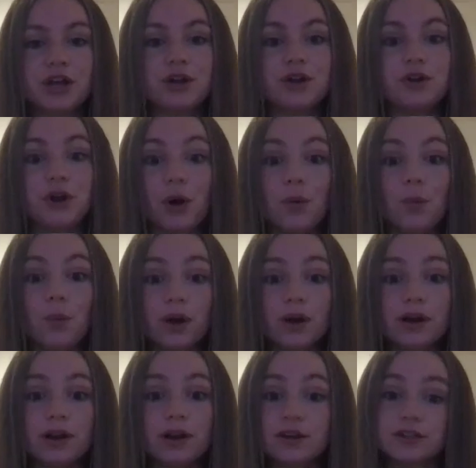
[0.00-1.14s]
no
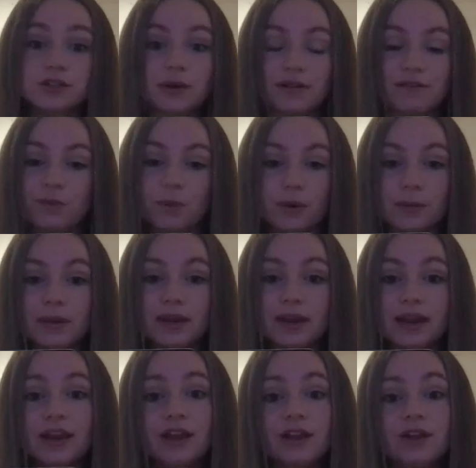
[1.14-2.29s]
one could do it for
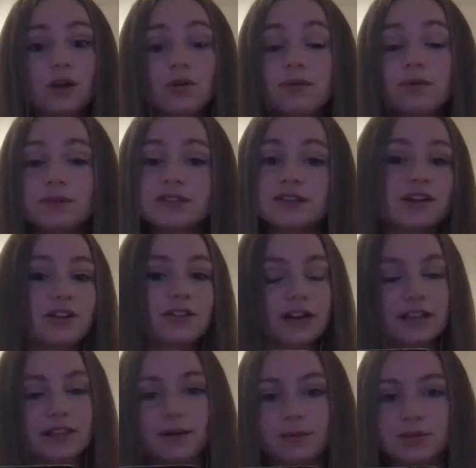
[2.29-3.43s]
me. No one was going to
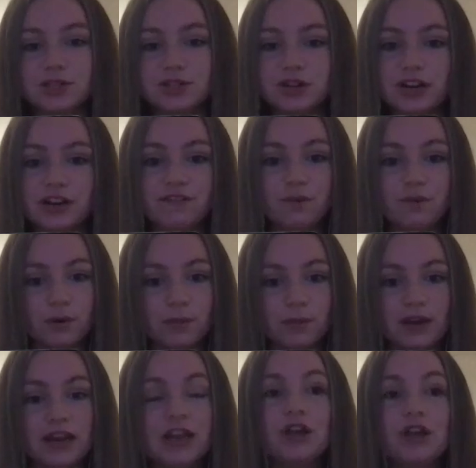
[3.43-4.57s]
create the opportunity for
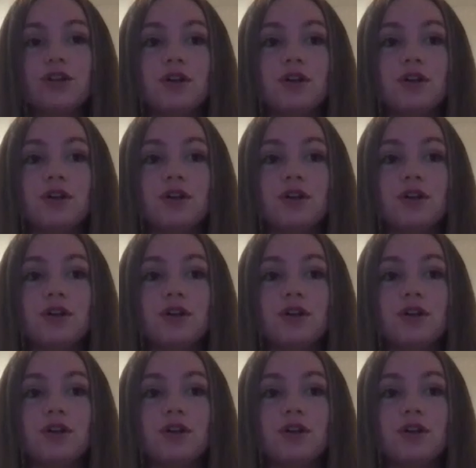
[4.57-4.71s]
me.